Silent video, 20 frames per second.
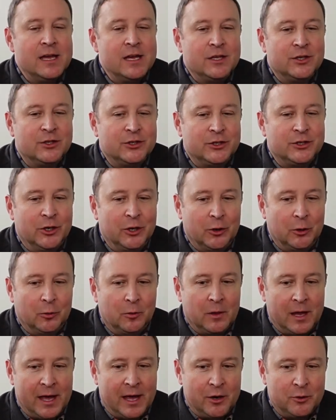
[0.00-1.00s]
So
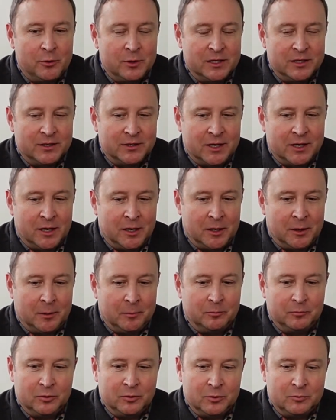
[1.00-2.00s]
that always,
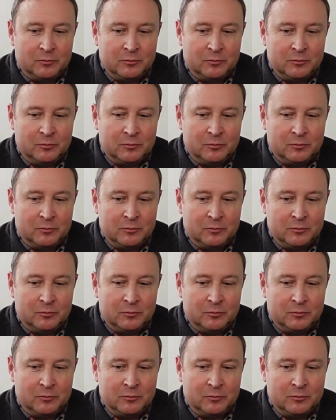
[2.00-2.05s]
um,